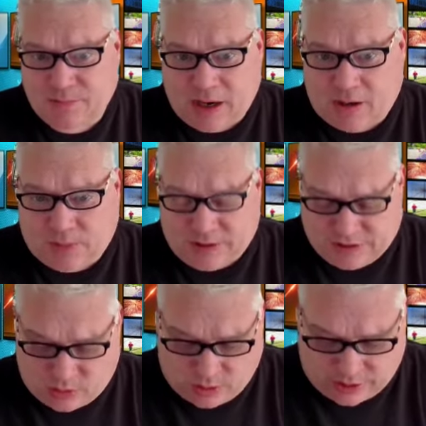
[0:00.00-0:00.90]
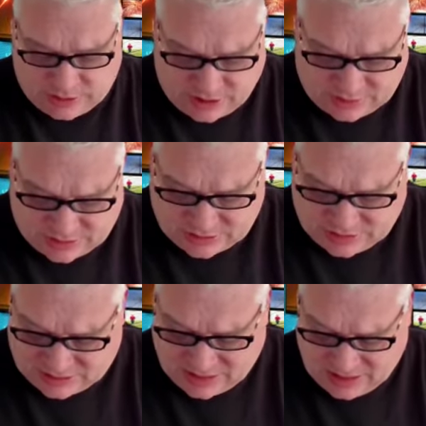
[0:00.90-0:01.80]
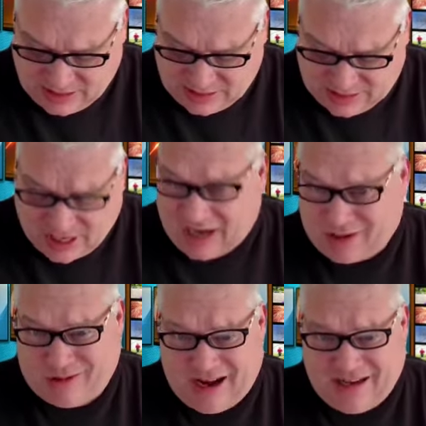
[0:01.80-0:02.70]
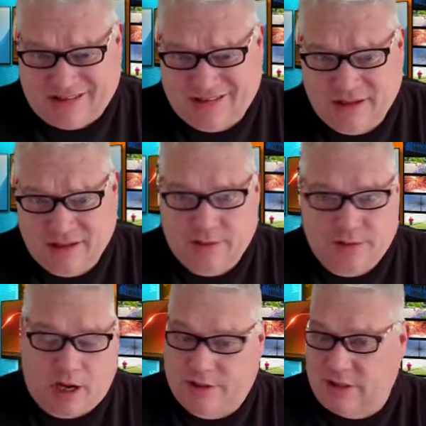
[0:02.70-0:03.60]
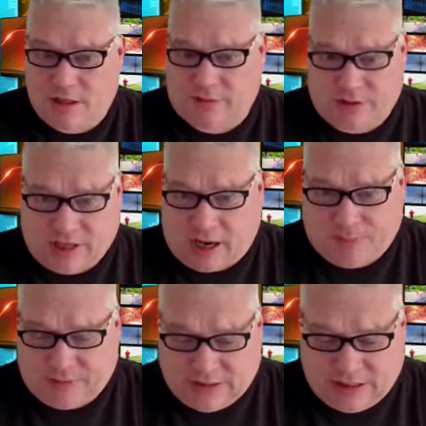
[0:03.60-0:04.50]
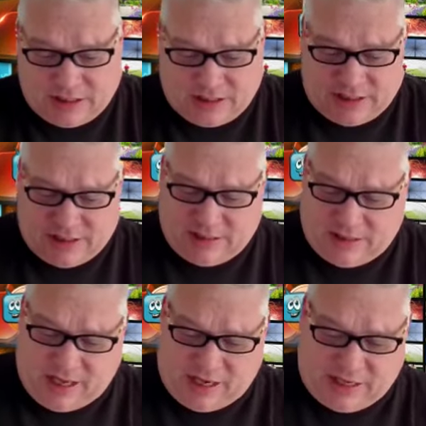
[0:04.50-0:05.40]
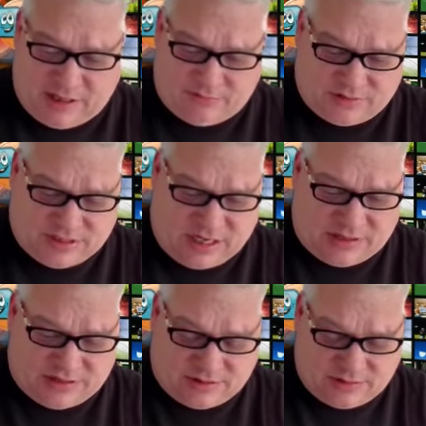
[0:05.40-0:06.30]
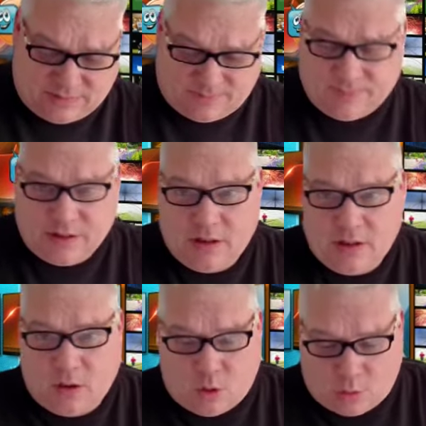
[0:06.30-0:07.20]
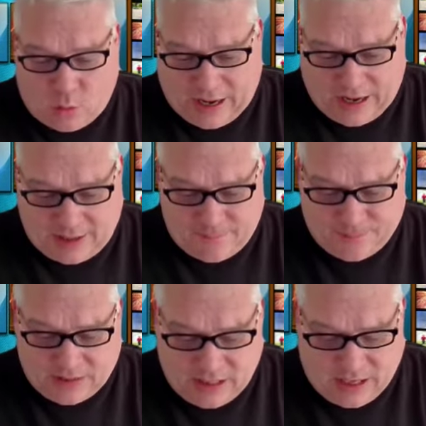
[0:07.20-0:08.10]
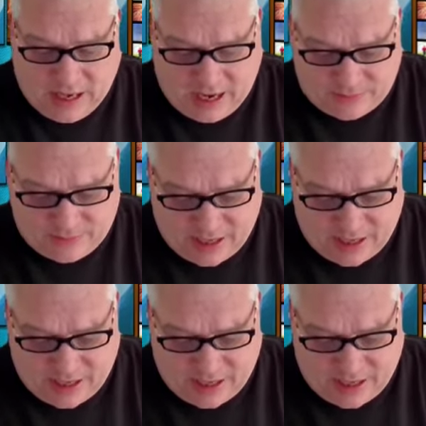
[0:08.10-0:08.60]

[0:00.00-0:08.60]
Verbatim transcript: power play scoring chances, not great, not near the top of the league in any sense or way. And